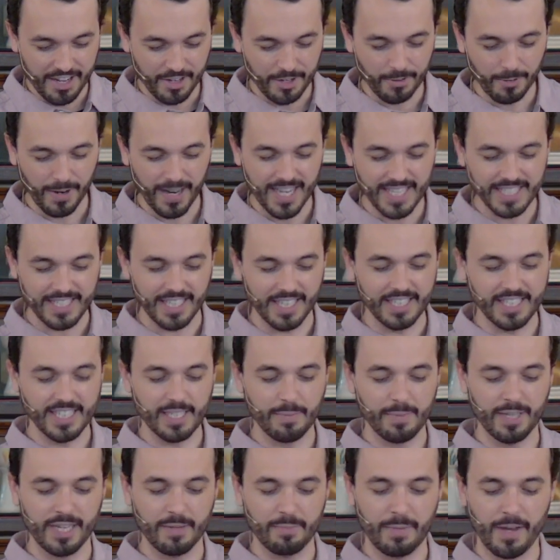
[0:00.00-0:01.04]
grace
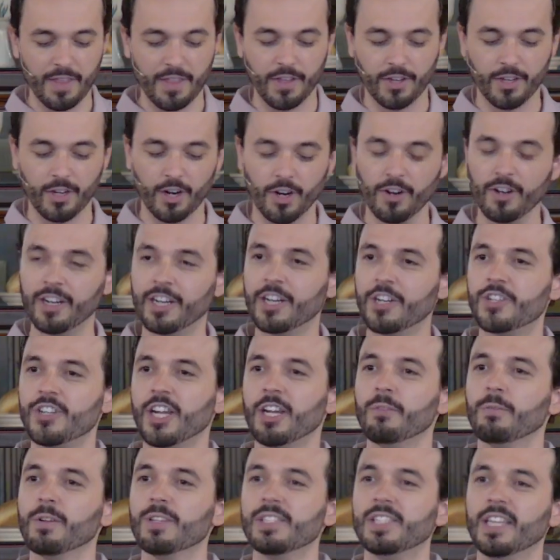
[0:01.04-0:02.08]
exhibited by the courage
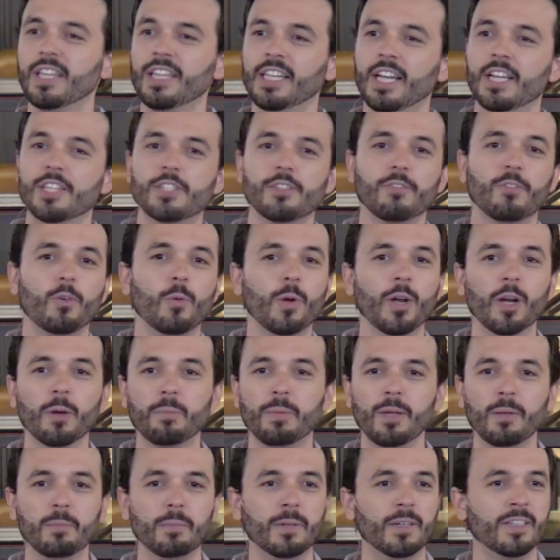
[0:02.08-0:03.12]
and resilience of queer
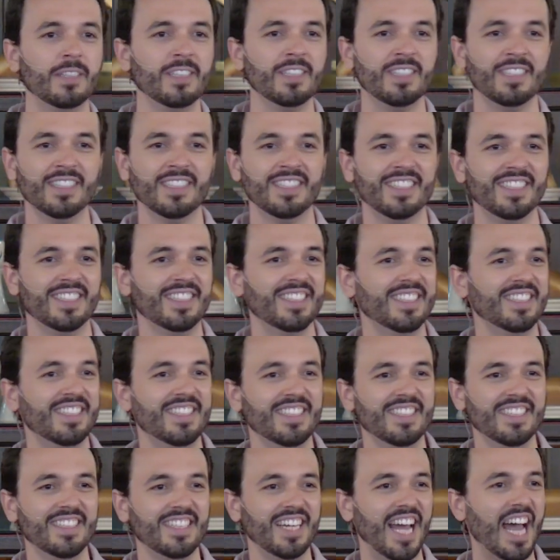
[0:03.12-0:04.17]
people,
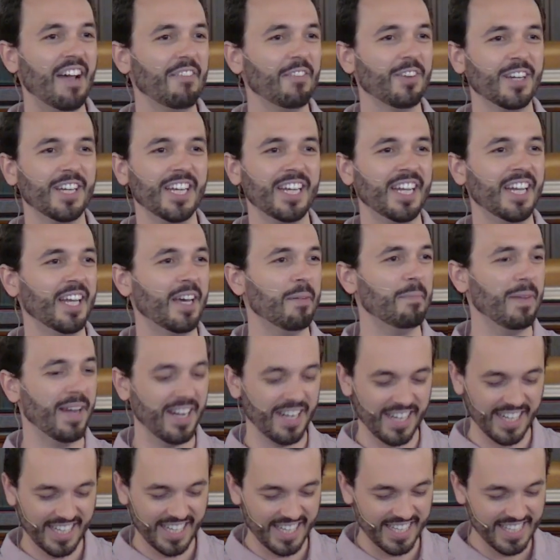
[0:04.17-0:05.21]
African
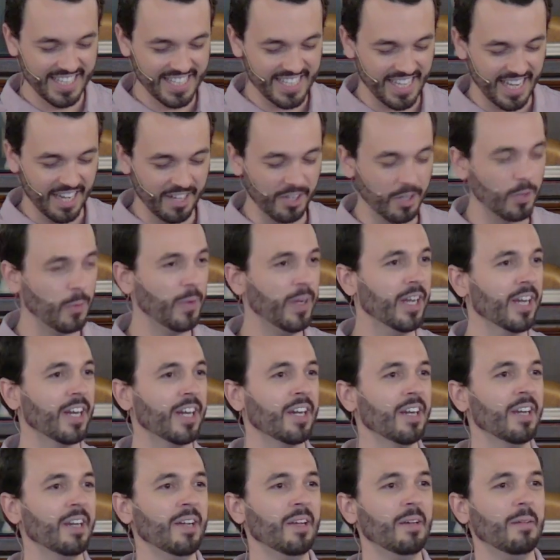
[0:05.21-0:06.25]
Americans, and
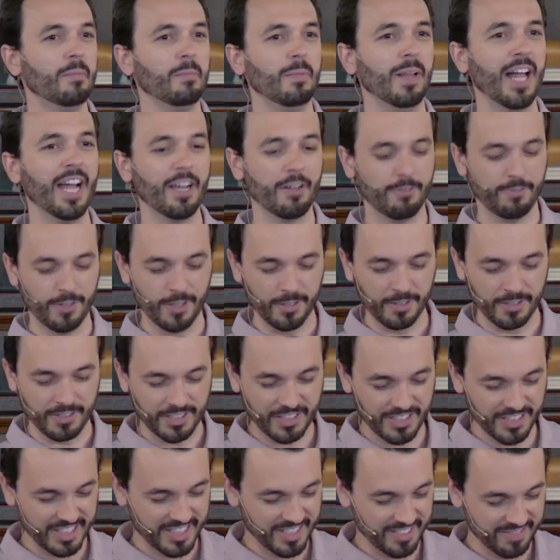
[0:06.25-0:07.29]
queer Black
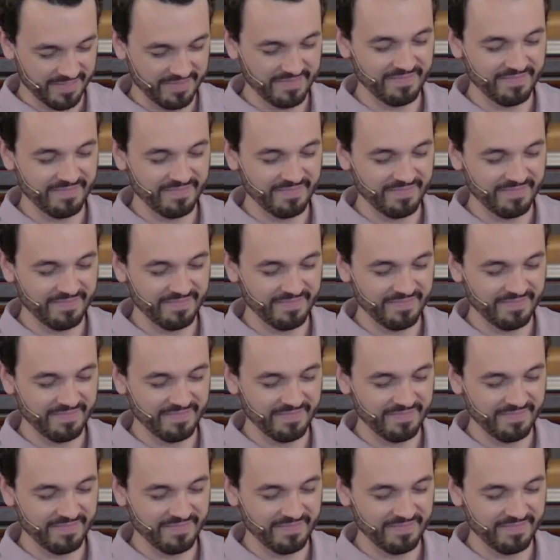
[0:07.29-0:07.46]
folks.